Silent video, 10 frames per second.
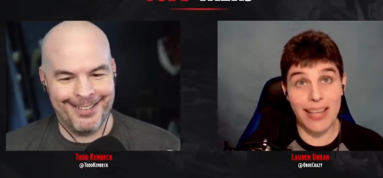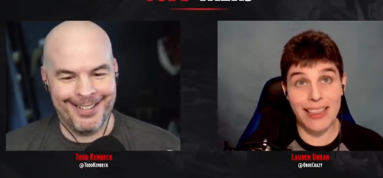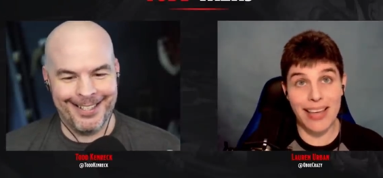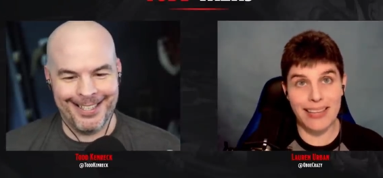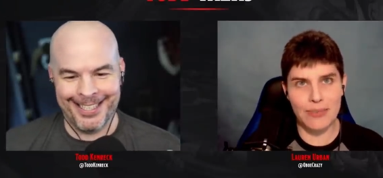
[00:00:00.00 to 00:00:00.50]

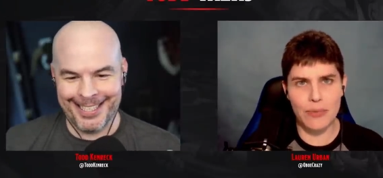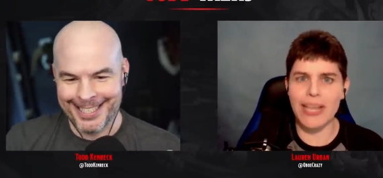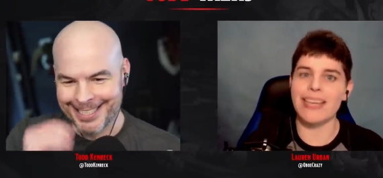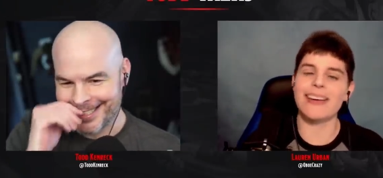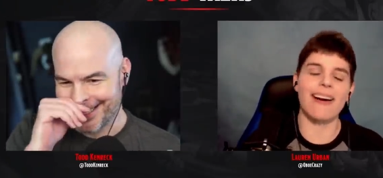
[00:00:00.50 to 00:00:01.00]
Speaker 1: okay, that
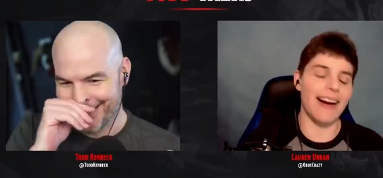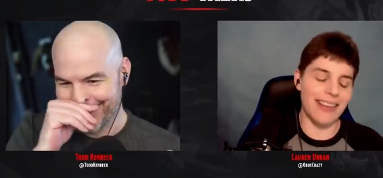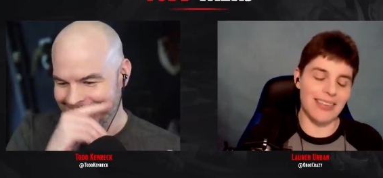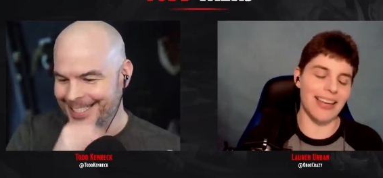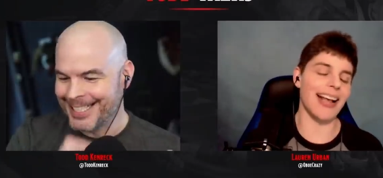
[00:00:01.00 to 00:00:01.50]
wait. All
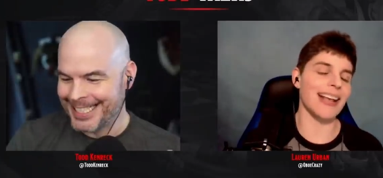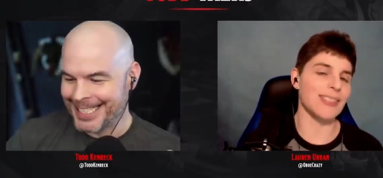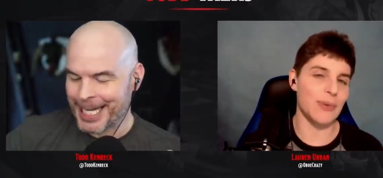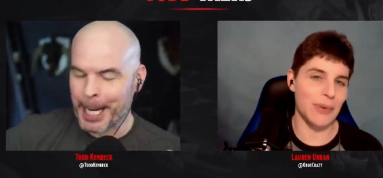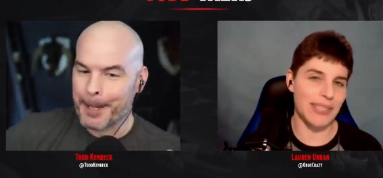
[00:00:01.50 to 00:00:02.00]
right, so I gotta
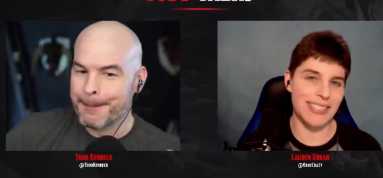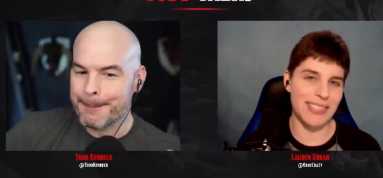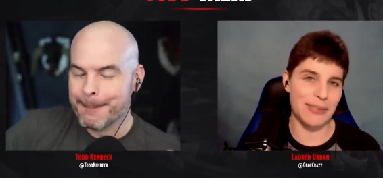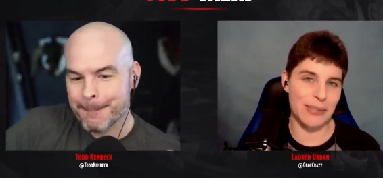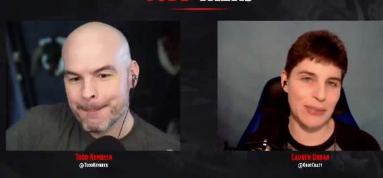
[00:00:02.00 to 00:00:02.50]
ask,
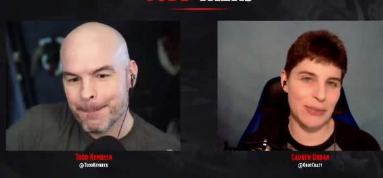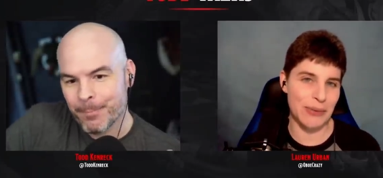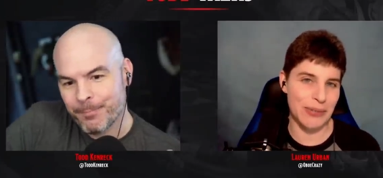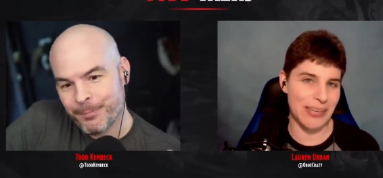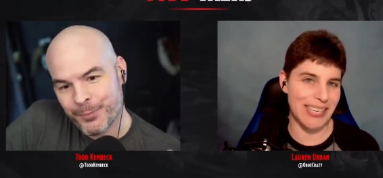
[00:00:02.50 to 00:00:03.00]
what's the
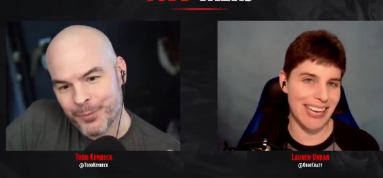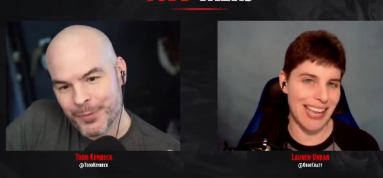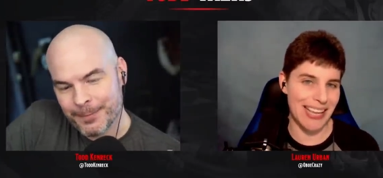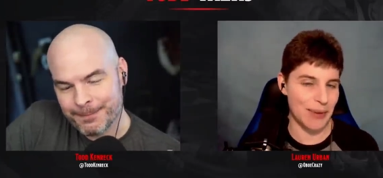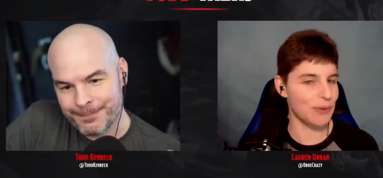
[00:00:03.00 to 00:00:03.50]
difference
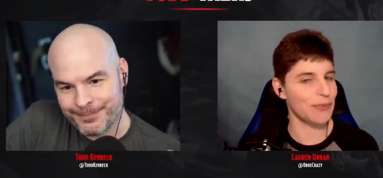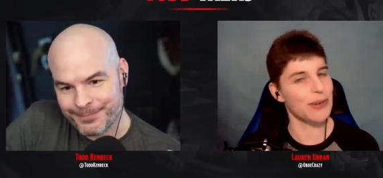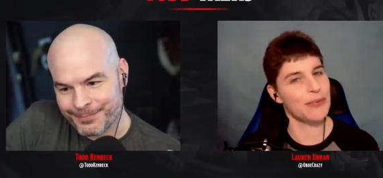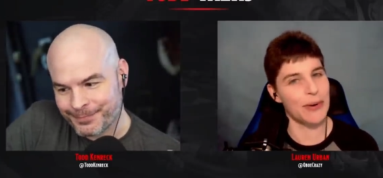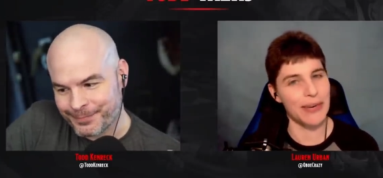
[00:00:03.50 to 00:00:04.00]
between a
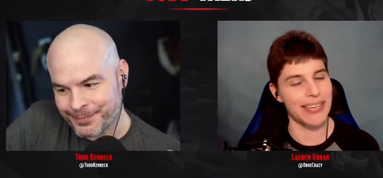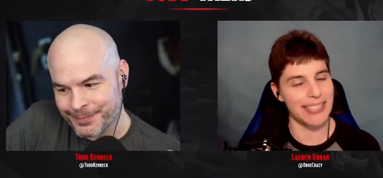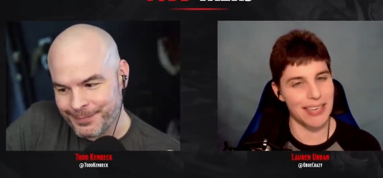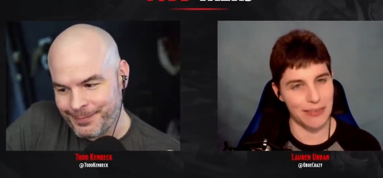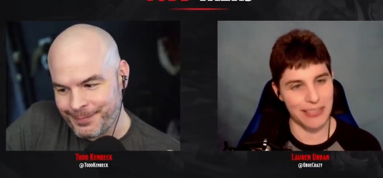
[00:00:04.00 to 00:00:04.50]
gimbal for your phone
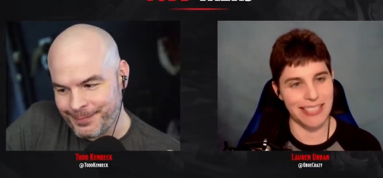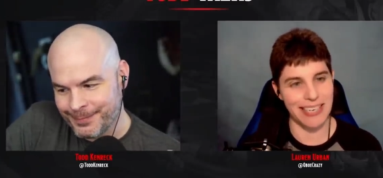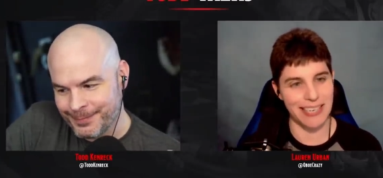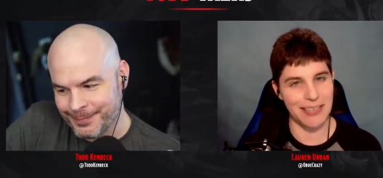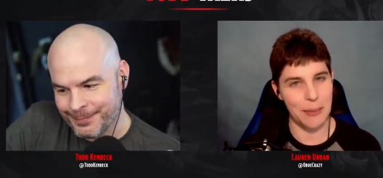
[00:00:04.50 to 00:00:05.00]
and a selfie
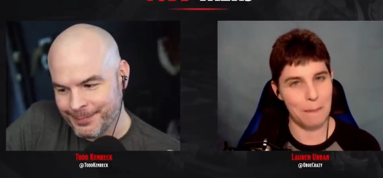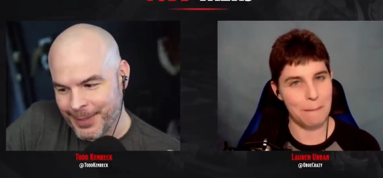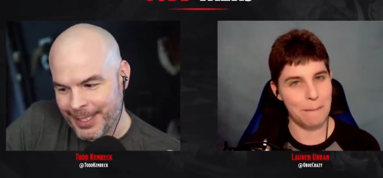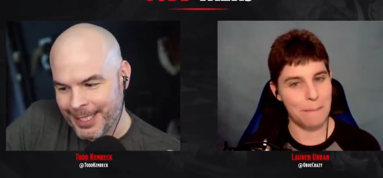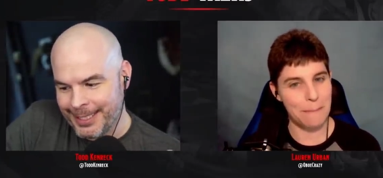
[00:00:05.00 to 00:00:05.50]
stick?
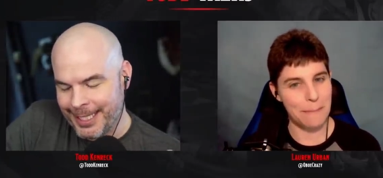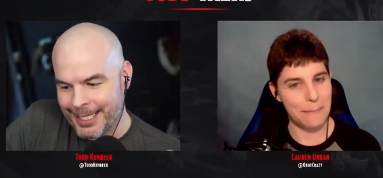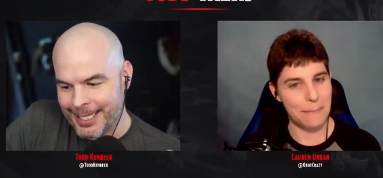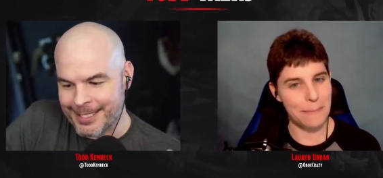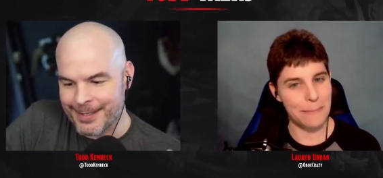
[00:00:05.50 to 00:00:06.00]

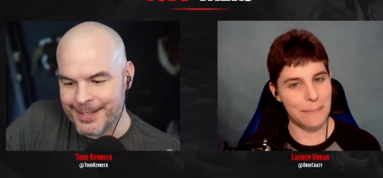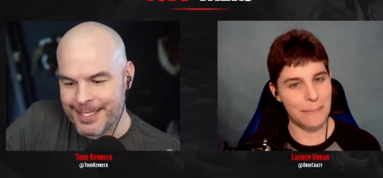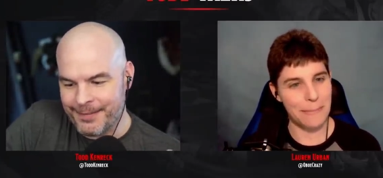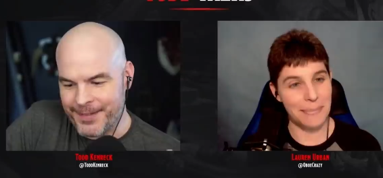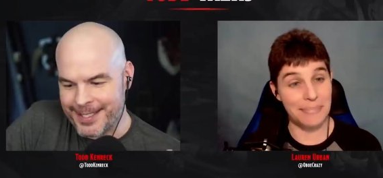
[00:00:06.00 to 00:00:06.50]
Speaker 2: Yeah, so
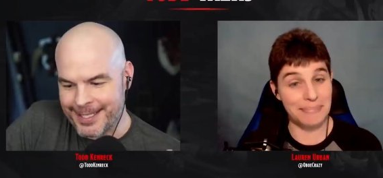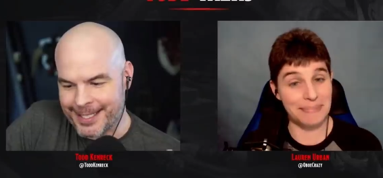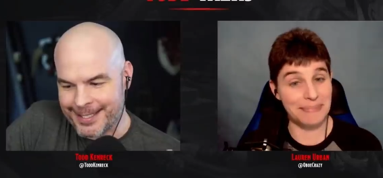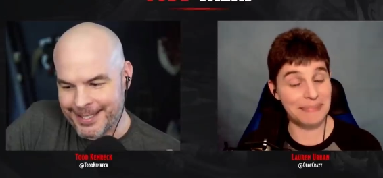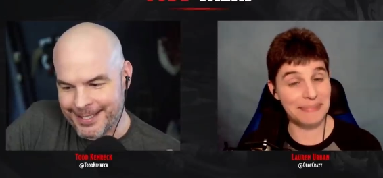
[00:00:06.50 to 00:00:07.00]
selfie
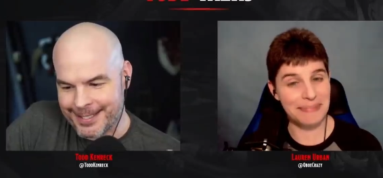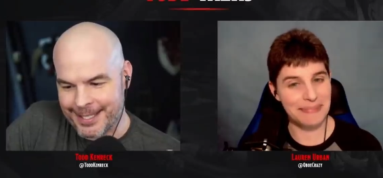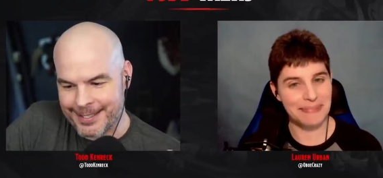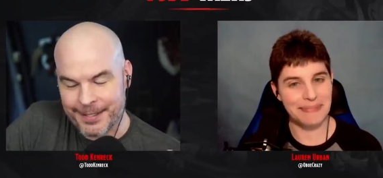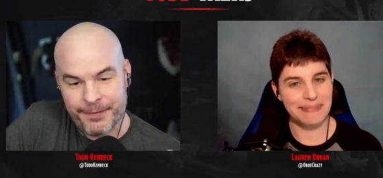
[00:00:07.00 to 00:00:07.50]
stick is
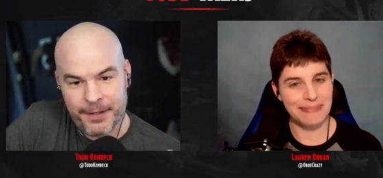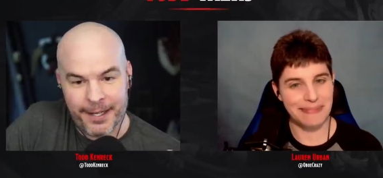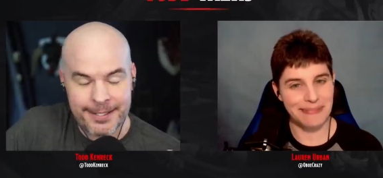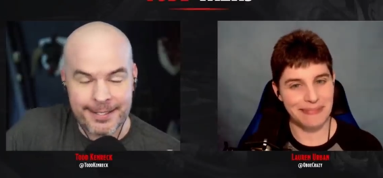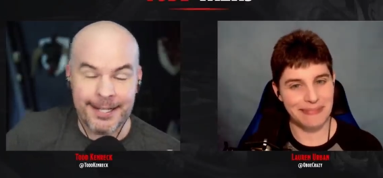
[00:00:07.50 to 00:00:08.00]
just a cell
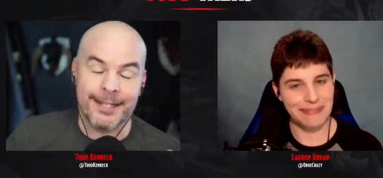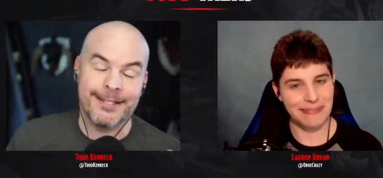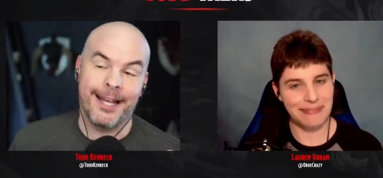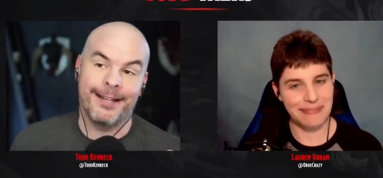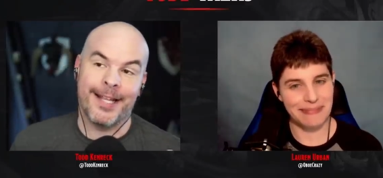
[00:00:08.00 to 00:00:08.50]
phone on a
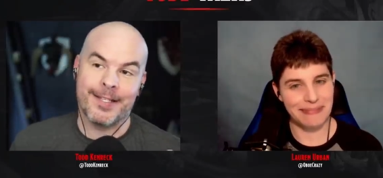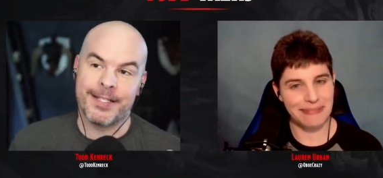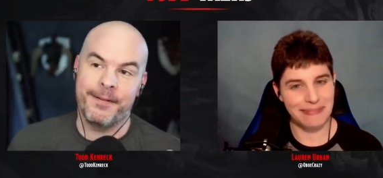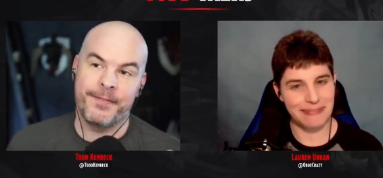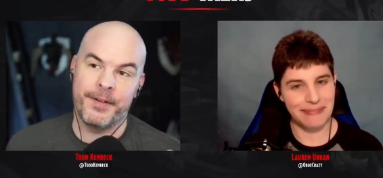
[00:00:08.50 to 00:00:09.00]
stick, and, and,
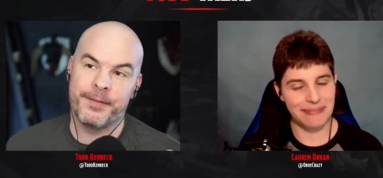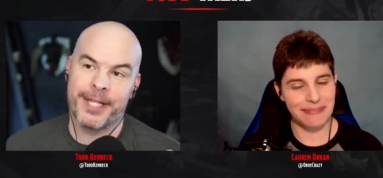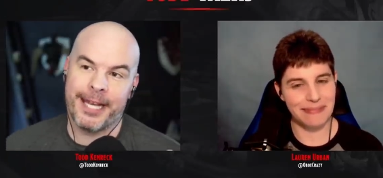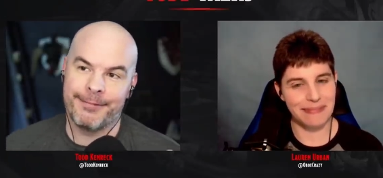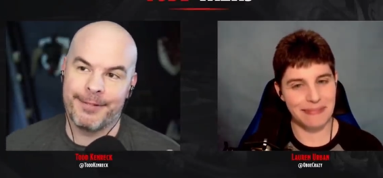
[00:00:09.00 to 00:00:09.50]
and cell
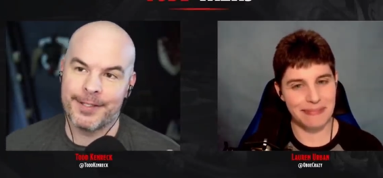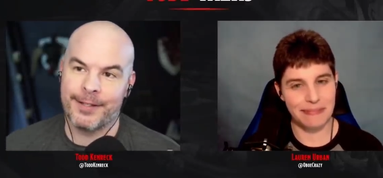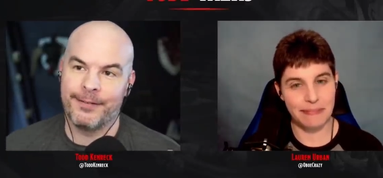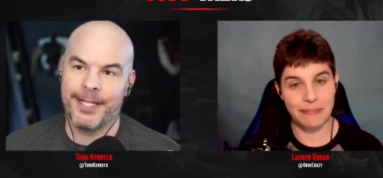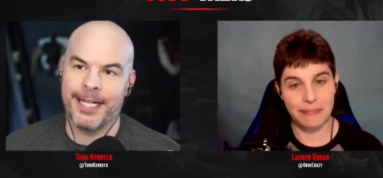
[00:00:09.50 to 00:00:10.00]
phone
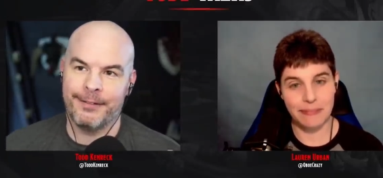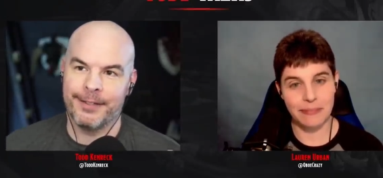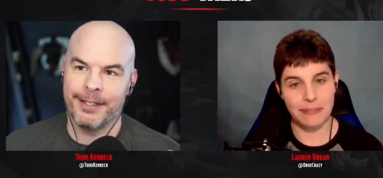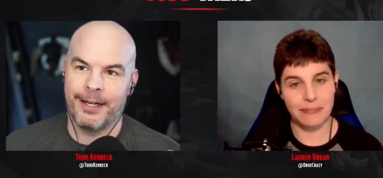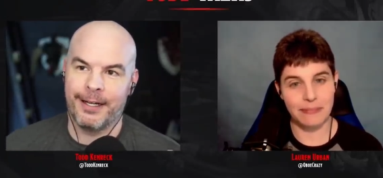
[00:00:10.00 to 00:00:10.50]
cameras already
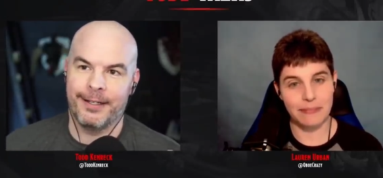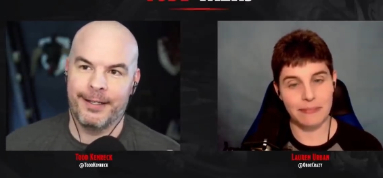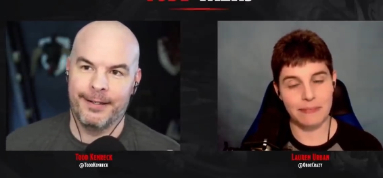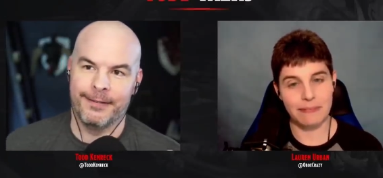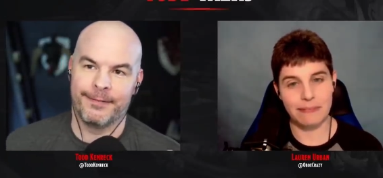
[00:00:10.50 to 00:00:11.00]
have a lot
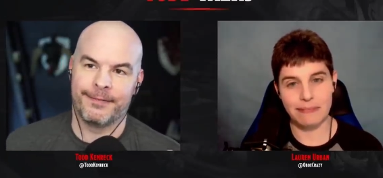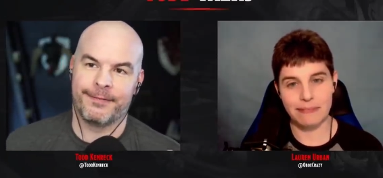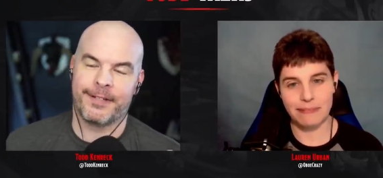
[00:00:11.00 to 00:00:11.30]
of